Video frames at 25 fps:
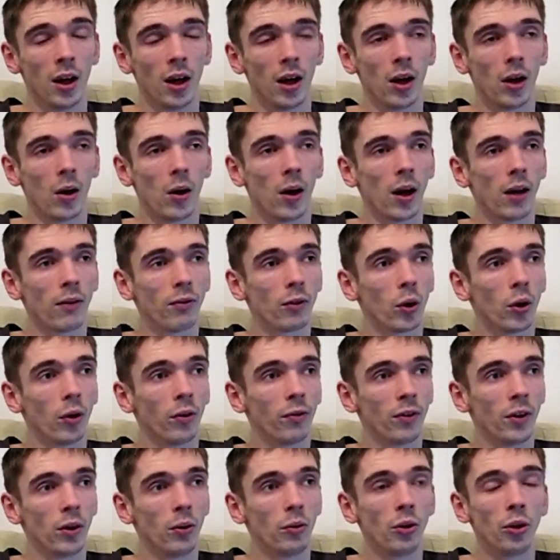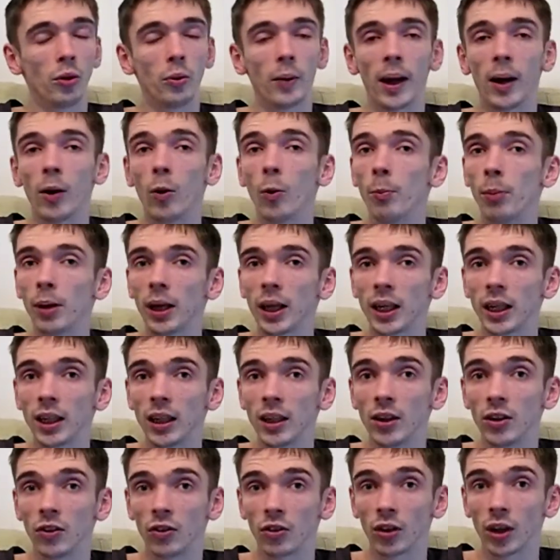I've got a few new
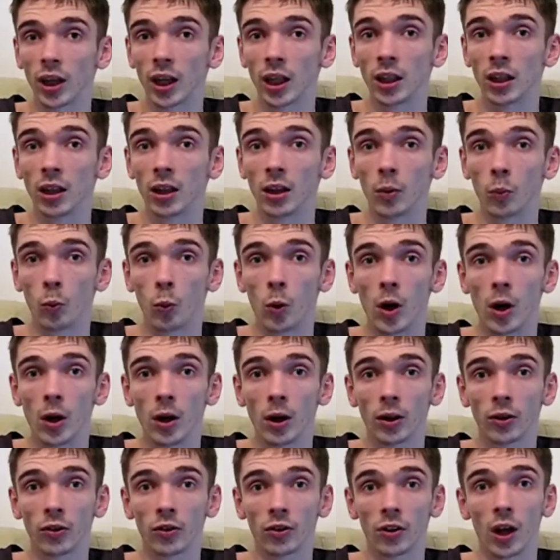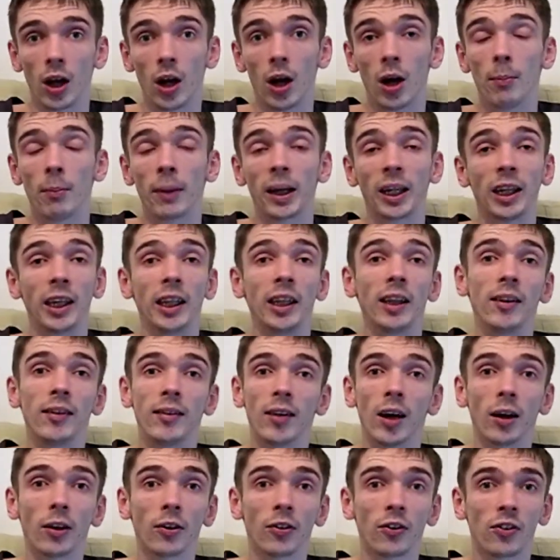LPs in the works, mainly
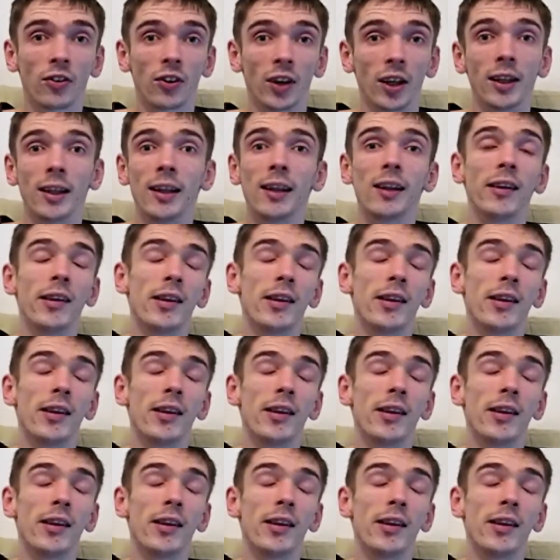Dust and